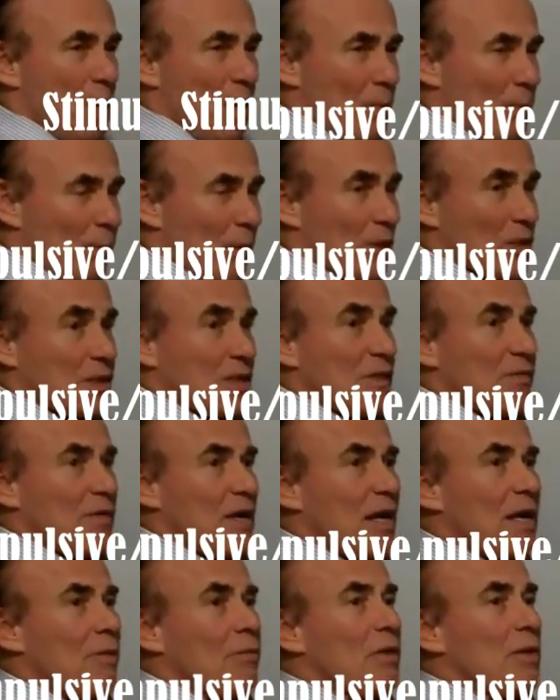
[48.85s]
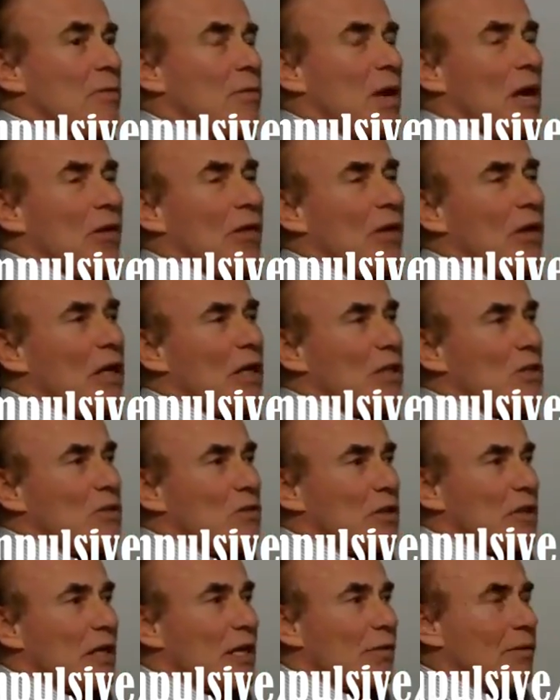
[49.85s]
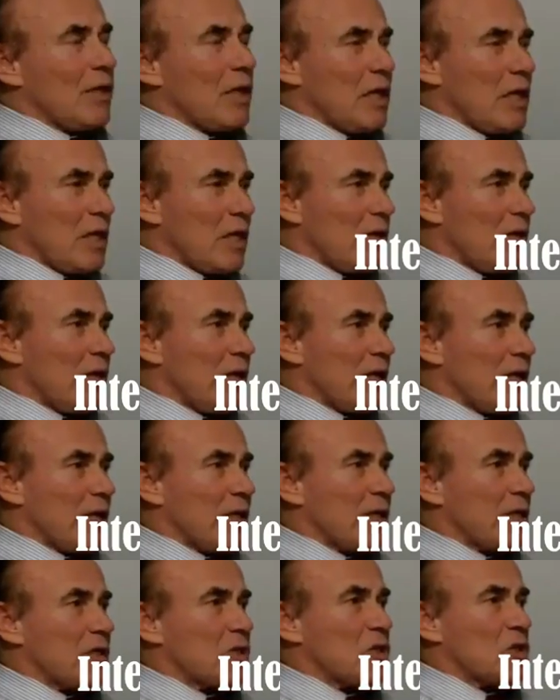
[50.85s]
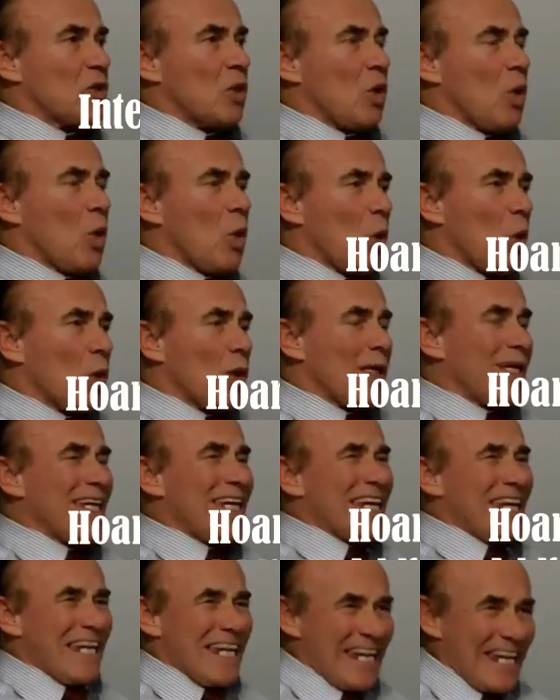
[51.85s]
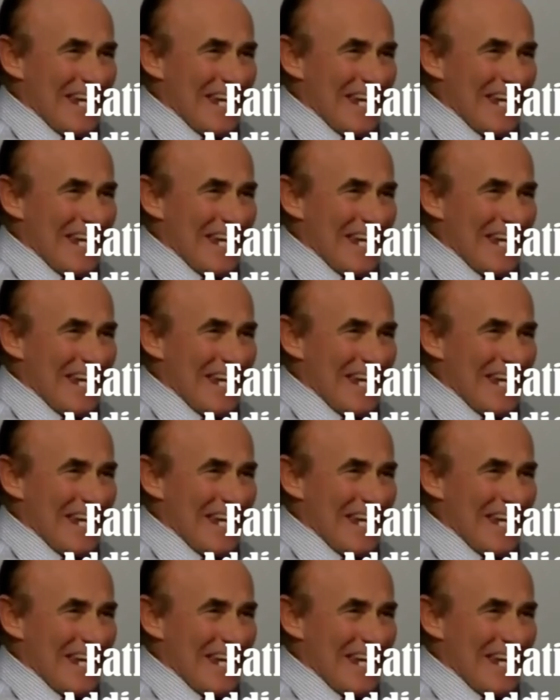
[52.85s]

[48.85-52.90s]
compulsive gambling, pathological gambling, internet addiction, hoarding,